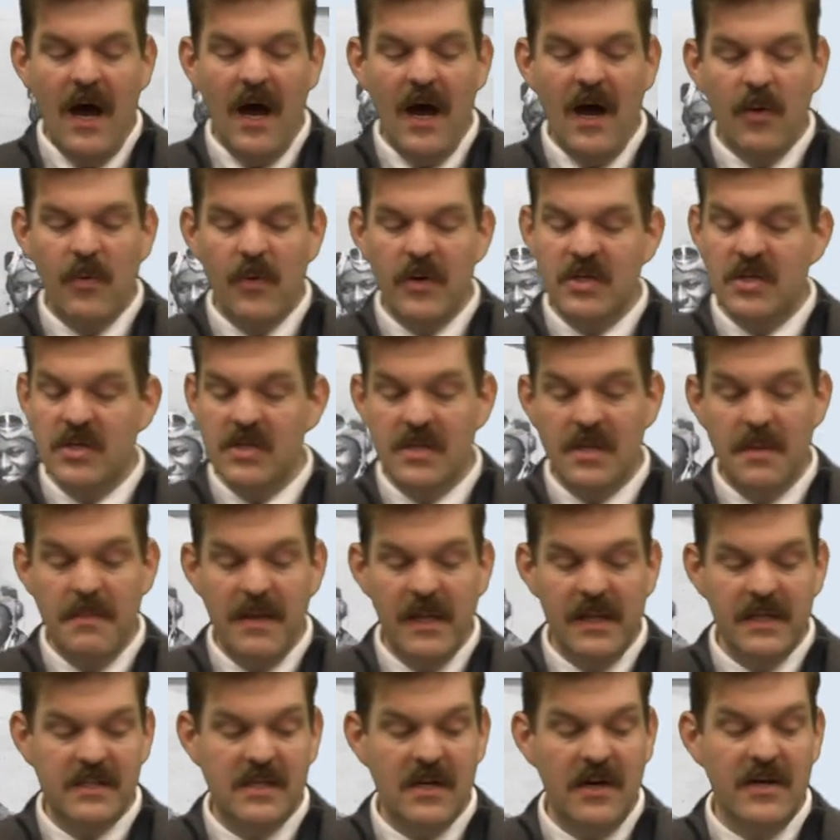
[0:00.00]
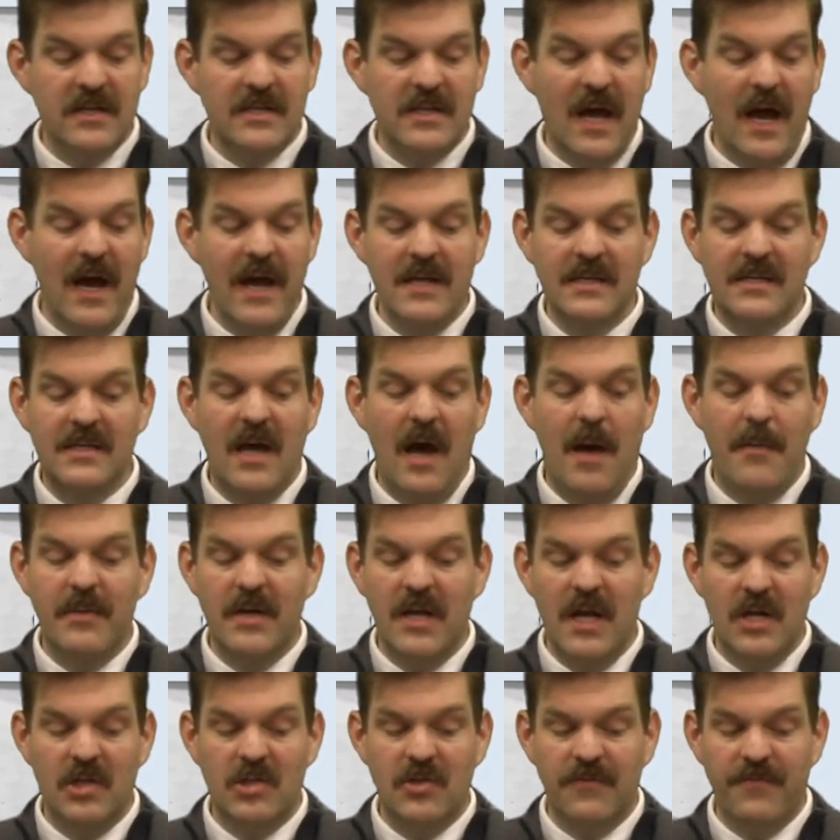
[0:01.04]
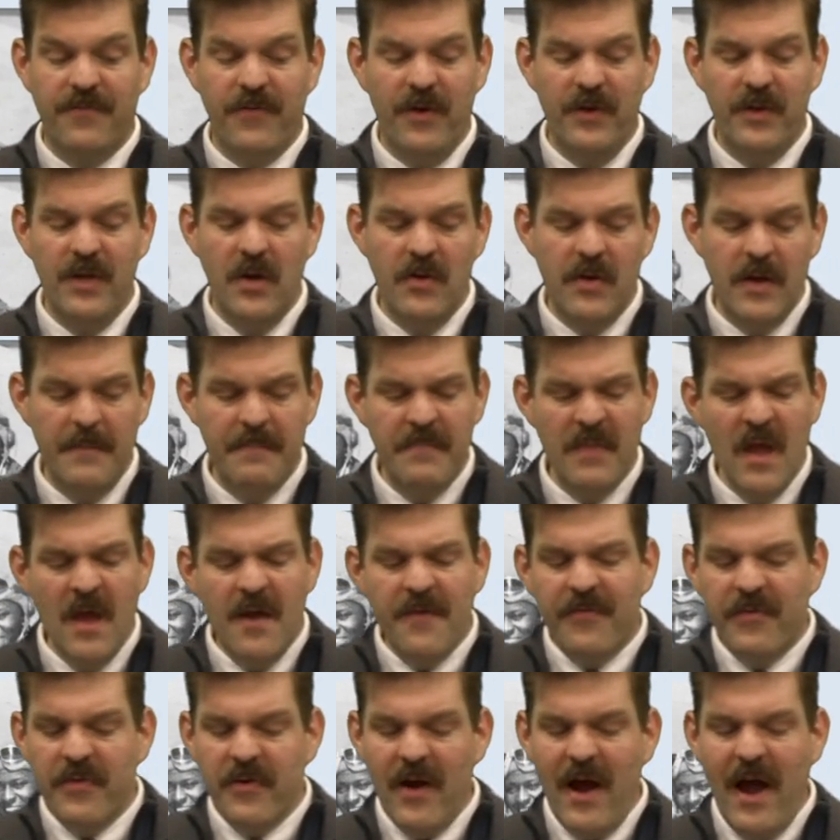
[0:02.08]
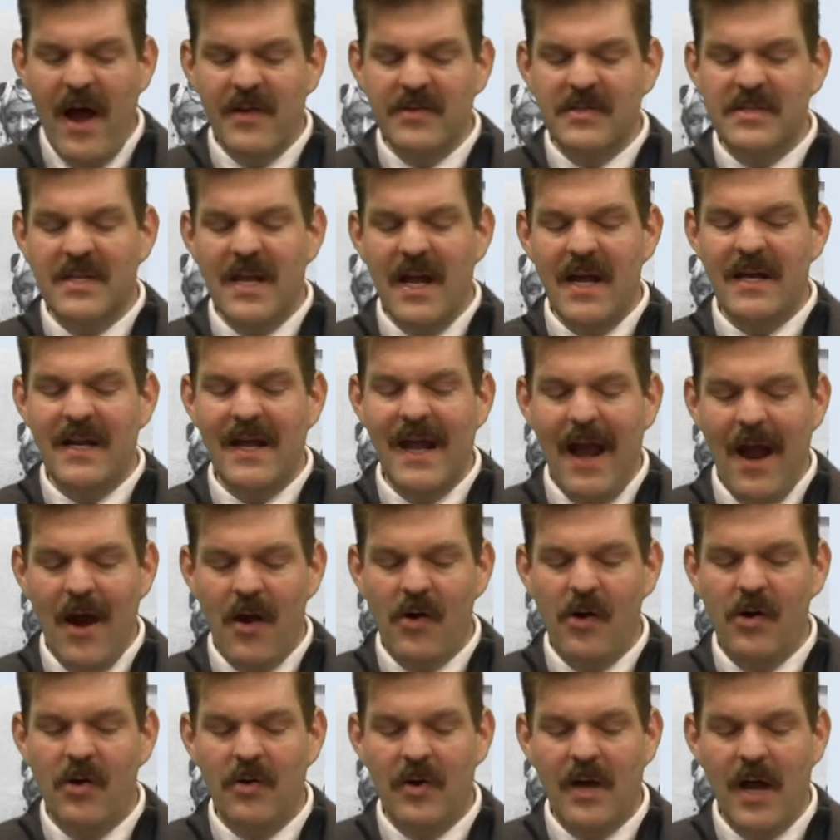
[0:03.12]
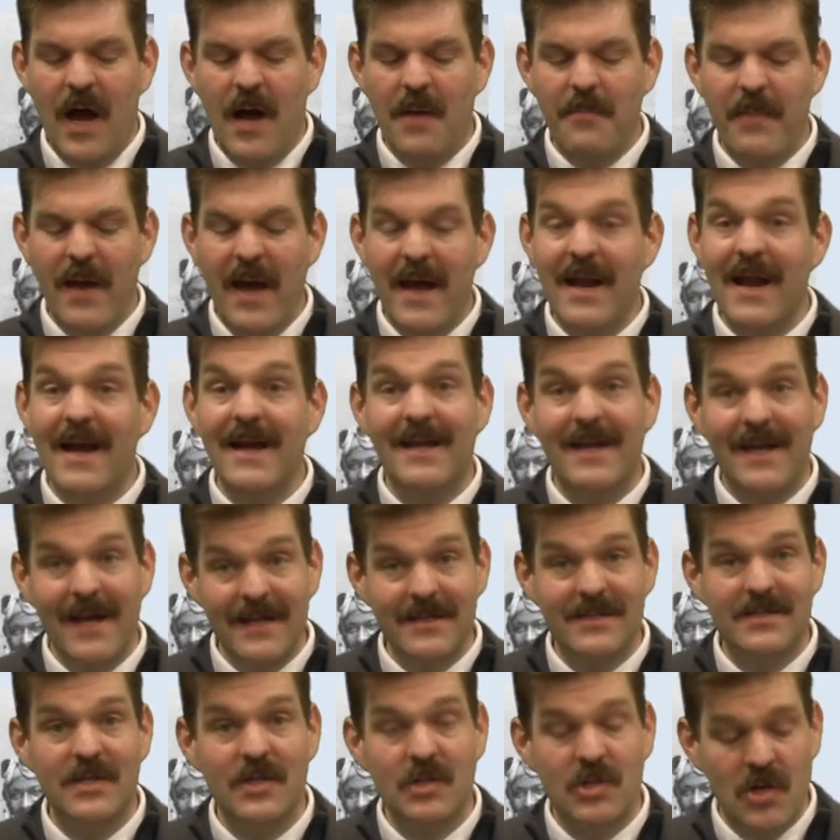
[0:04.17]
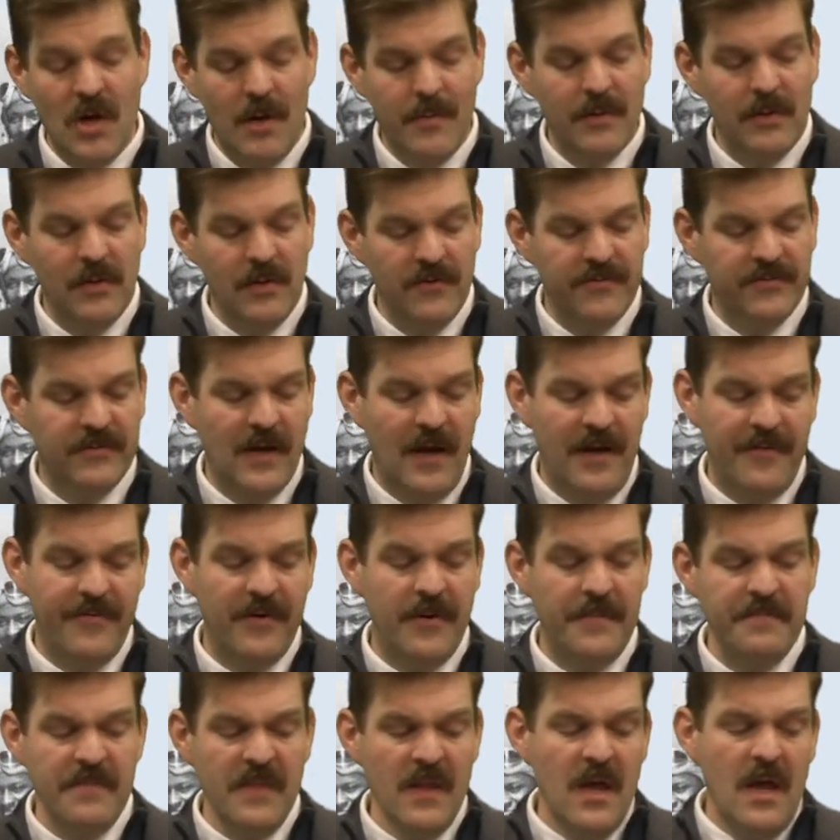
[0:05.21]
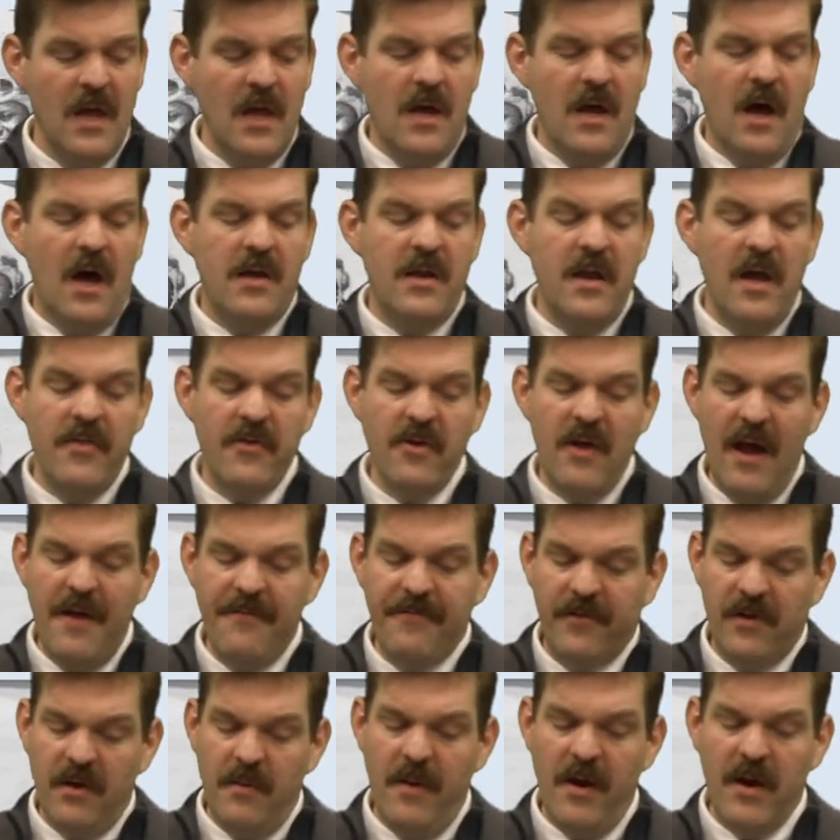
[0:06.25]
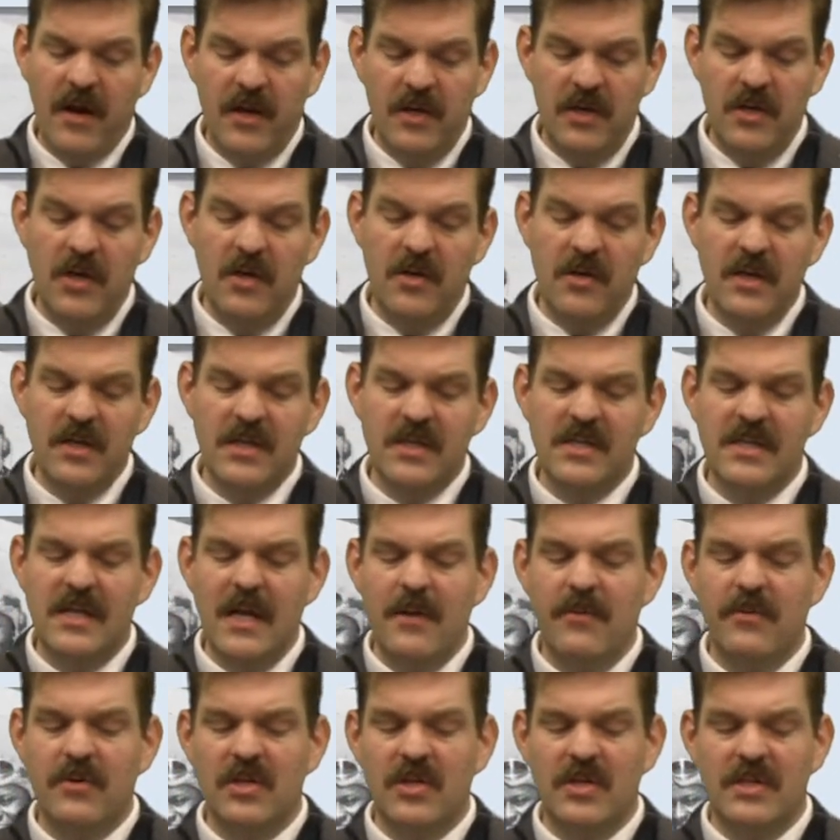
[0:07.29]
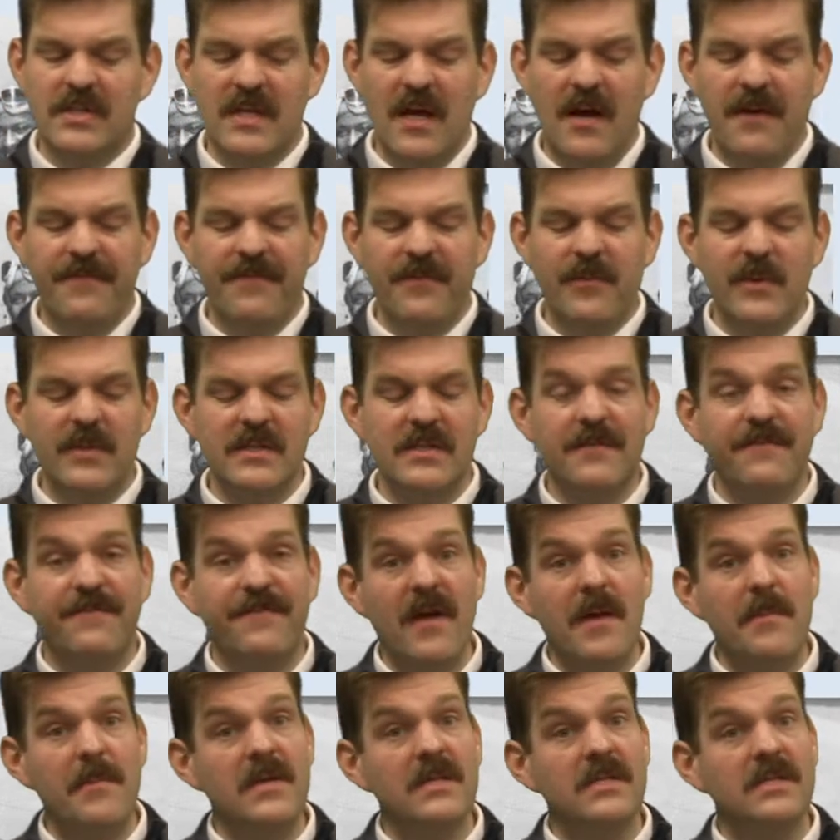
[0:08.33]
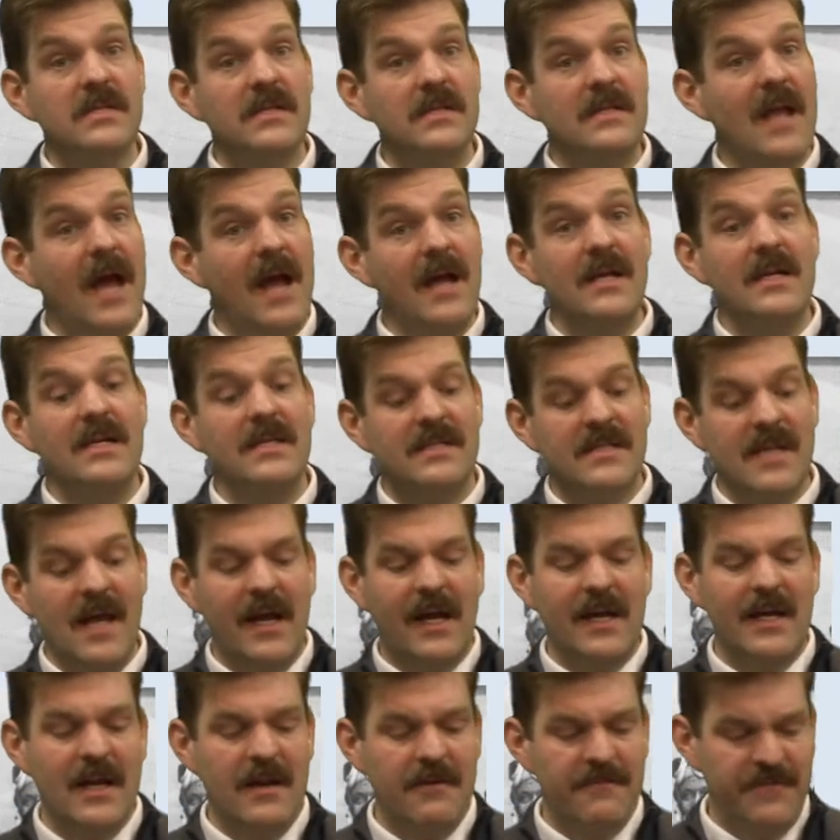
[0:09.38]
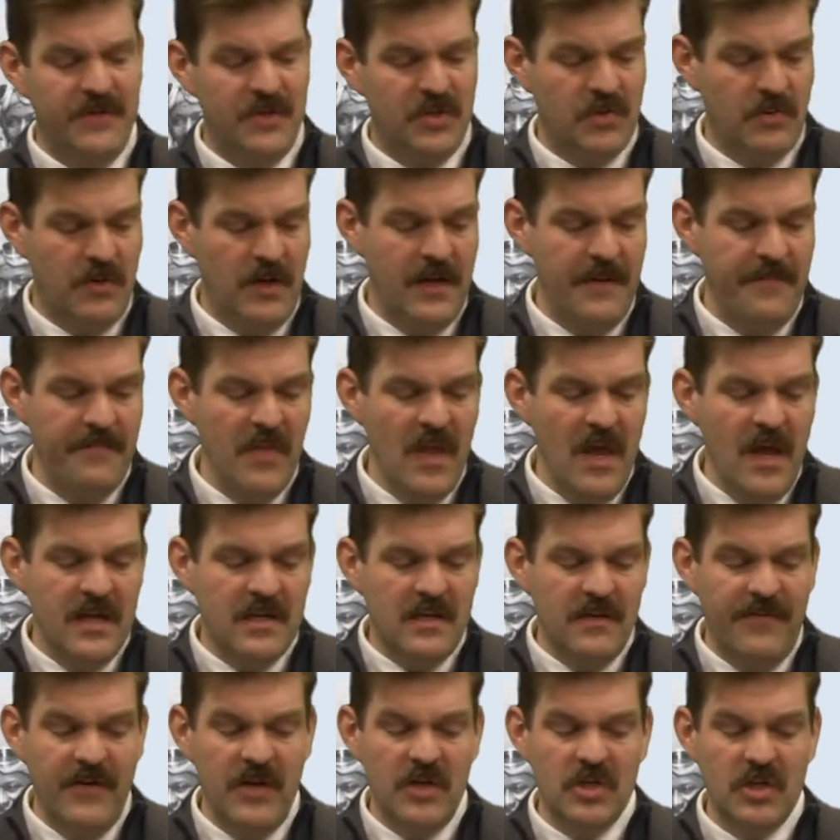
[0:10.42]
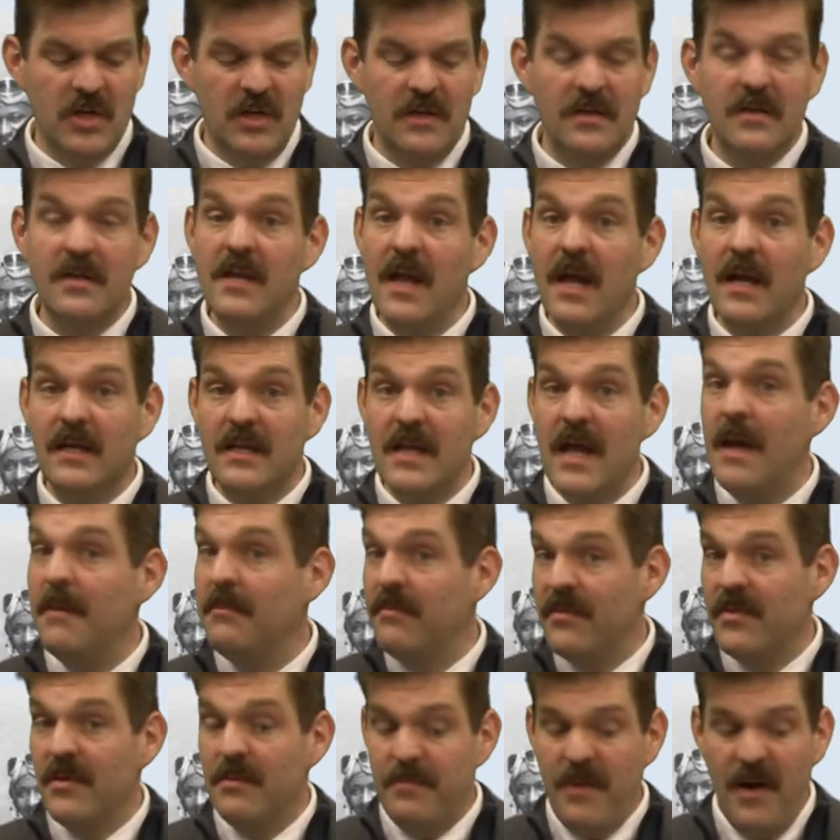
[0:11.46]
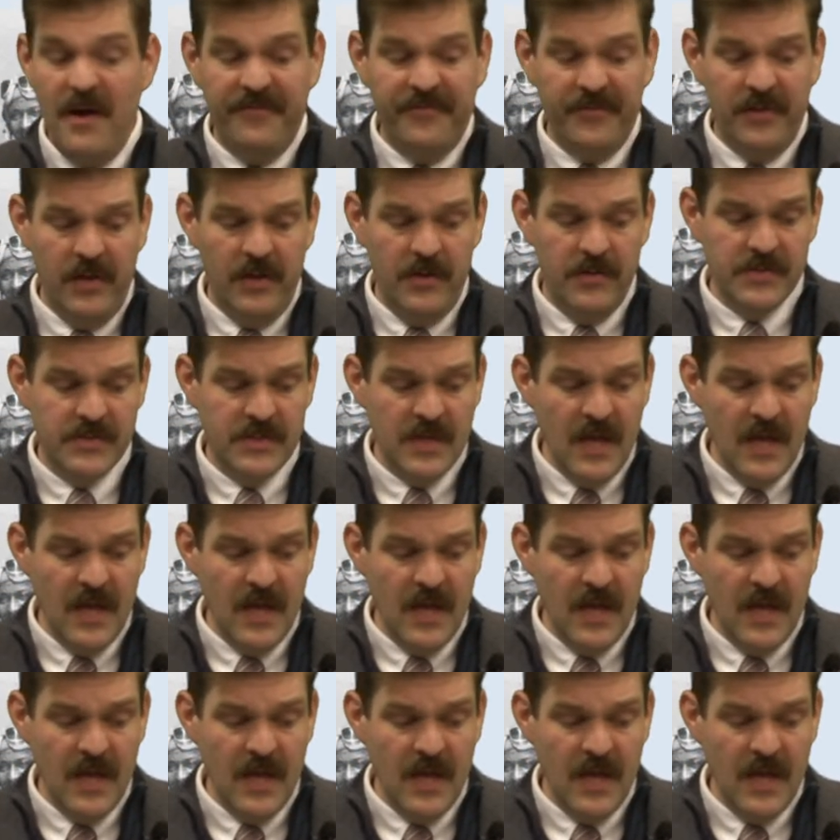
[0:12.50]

which is the military's highest commendation for a unit, for their outstanding aerial combat against the German Luftwaffe. Another African-American unit distinguished itself was the famous 92nd Infantry Division, nicknamed the Buffaloes.